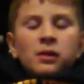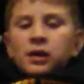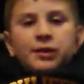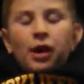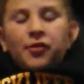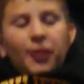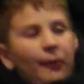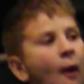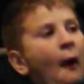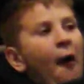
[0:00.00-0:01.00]
Nothing.
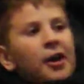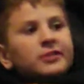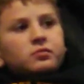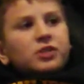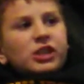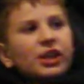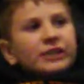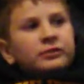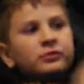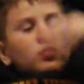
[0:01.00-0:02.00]
It's
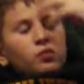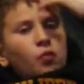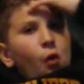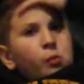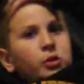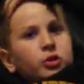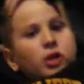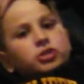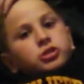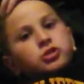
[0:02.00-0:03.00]
like normal
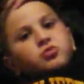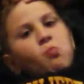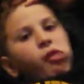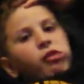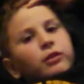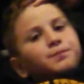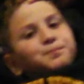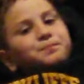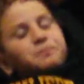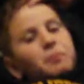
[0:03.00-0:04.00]
gushers,
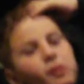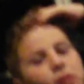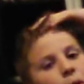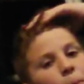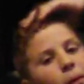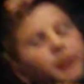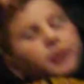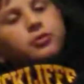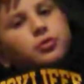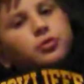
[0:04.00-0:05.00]
but
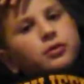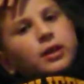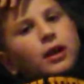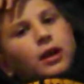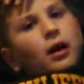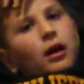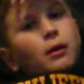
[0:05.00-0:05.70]
you do get a